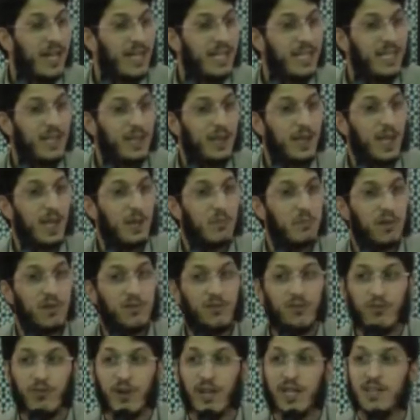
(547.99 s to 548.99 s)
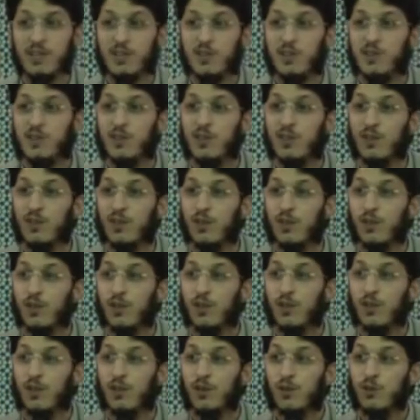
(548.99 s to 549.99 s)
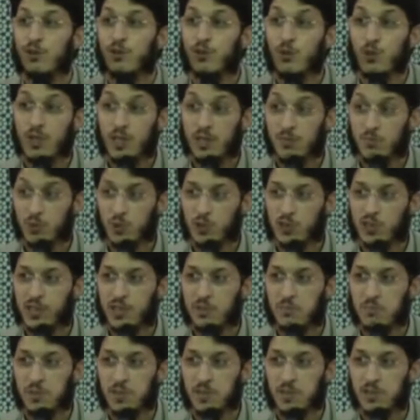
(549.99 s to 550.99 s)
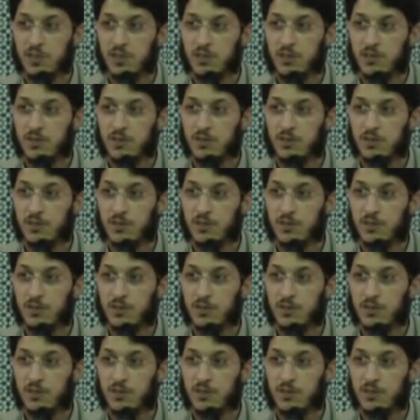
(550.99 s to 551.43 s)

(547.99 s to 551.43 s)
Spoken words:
anything but friends to the Muslims.